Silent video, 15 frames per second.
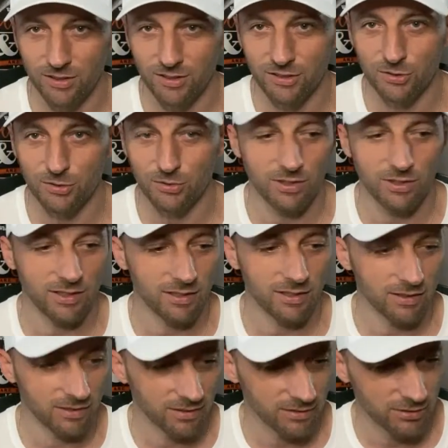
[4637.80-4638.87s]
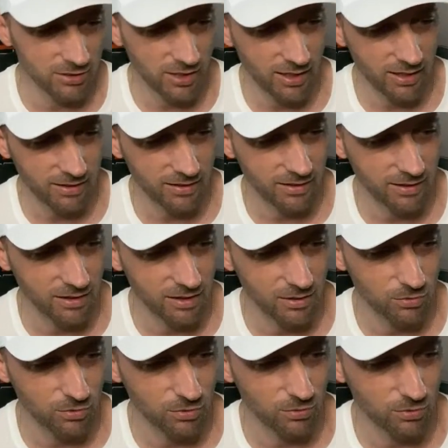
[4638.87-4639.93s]
into the chat and then
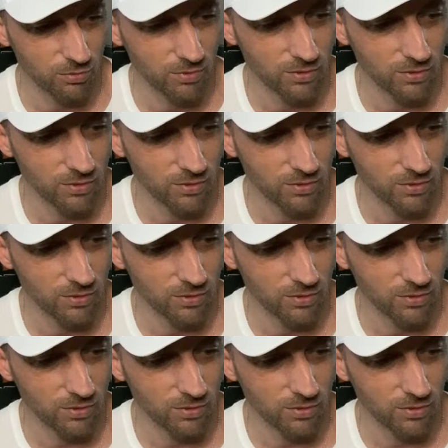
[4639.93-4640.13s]
we'll